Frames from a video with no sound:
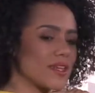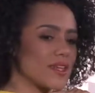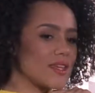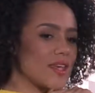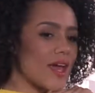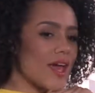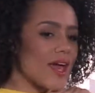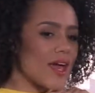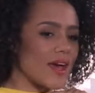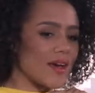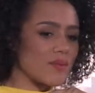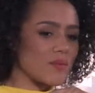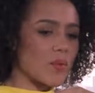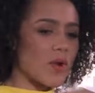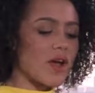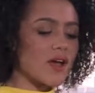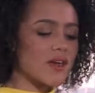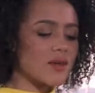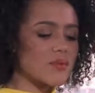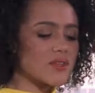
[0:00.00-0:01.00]
Yeah,
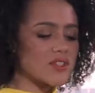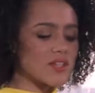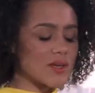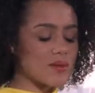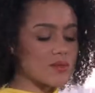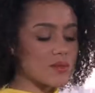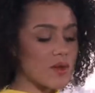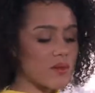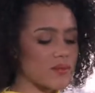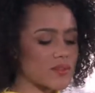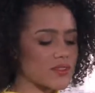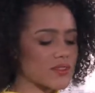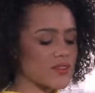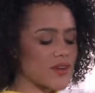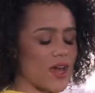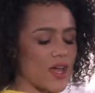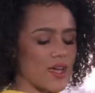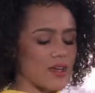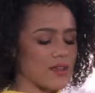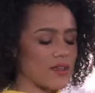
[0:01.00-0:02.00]
working with James Wan was
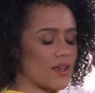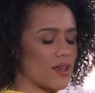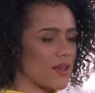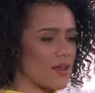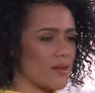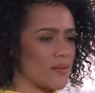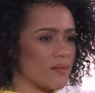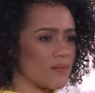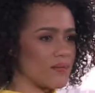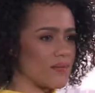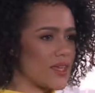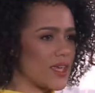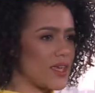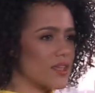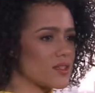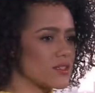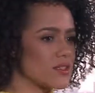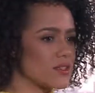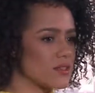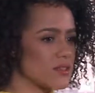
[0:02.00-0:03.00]
great.
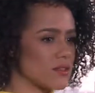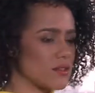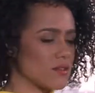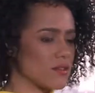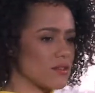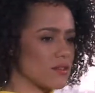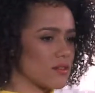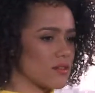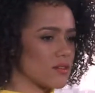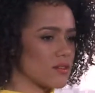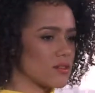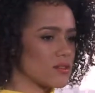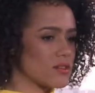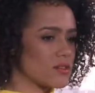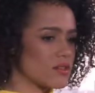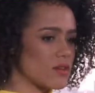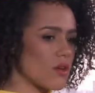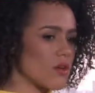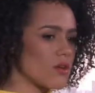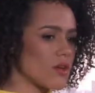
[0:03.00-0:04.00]
He has
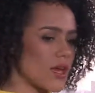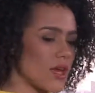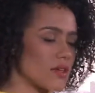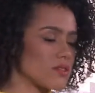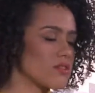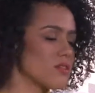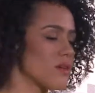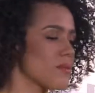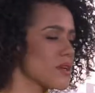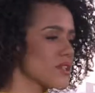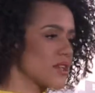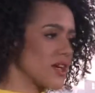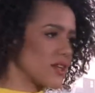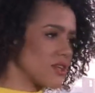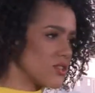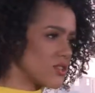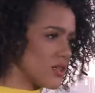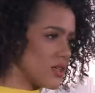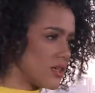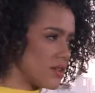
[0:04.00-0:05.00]
so much
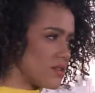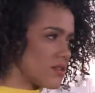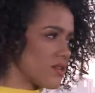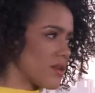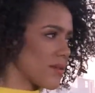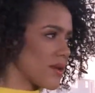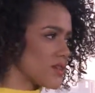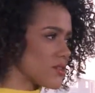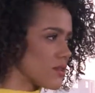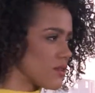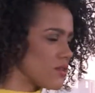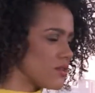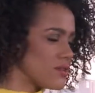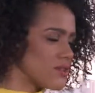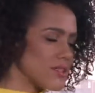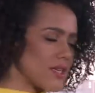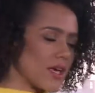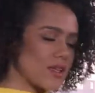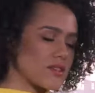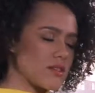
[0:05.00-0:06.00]
energy, so much
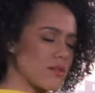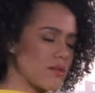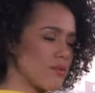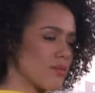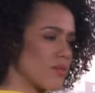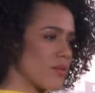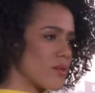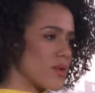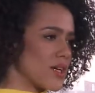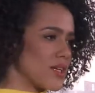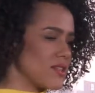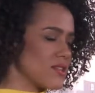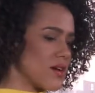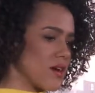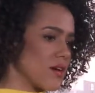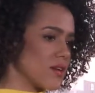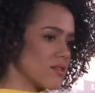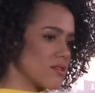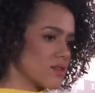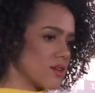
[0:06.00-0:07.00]
enthusiasm for what he
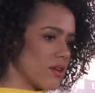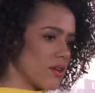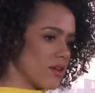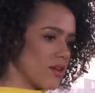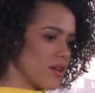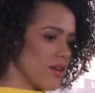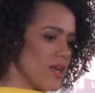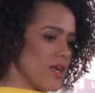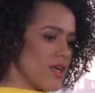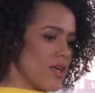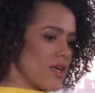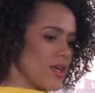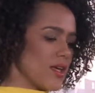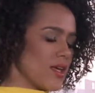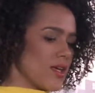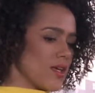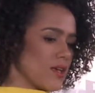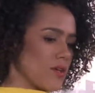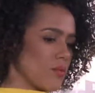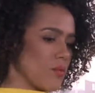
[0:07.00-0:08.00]
does, and
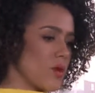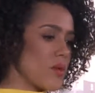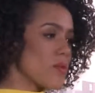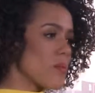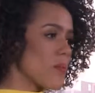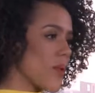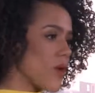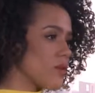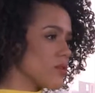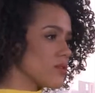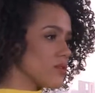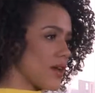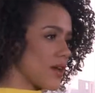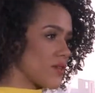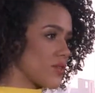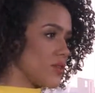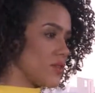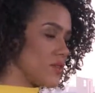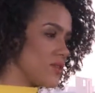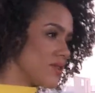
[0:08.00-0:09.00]
we were both
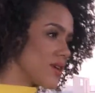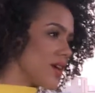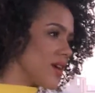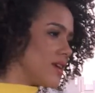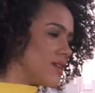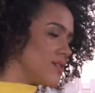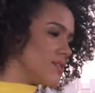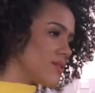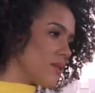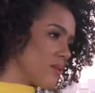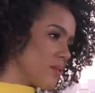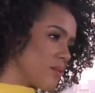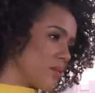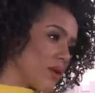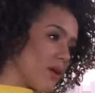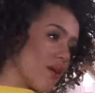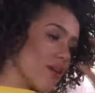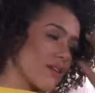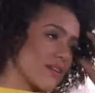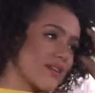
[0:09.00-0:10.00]
like the new kids on the
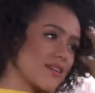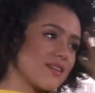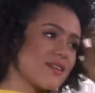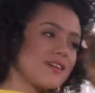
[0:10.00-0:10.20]
block